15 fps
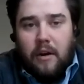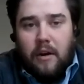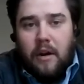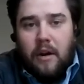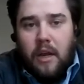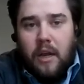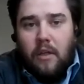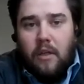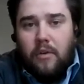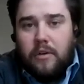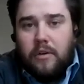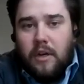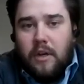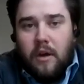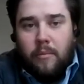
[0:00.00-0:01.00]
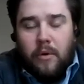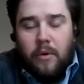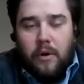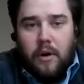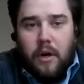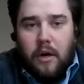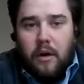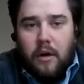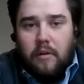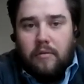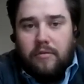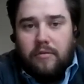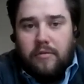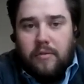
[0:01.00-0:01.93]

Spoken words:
And there's a number of